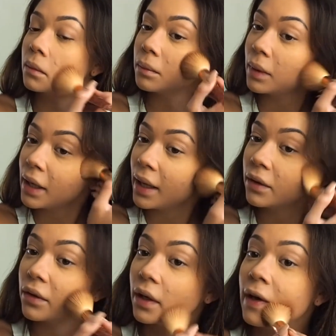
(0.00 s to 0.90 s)

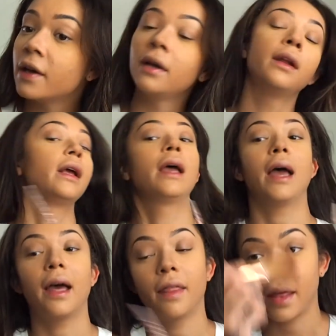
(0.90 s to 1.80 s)
blend it in,
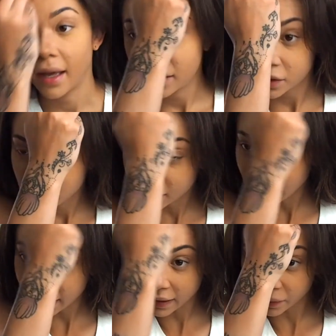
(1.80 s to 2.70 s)
and then just a
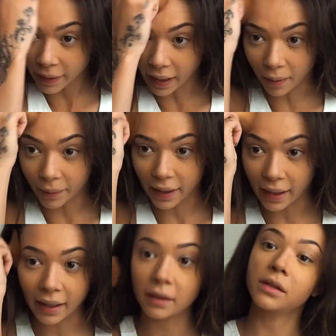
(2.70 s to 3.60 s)
little bit up here